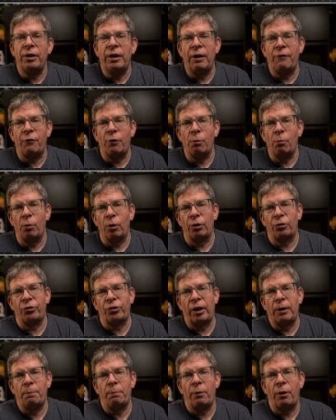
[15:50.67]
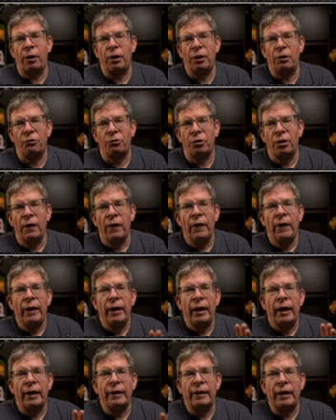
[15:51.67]
different worksite parties.
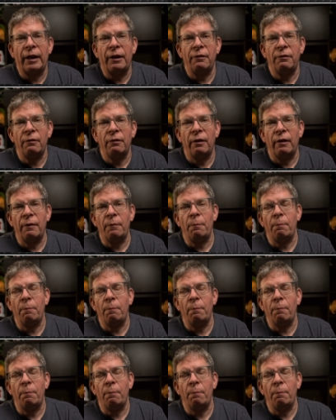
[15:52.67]
And then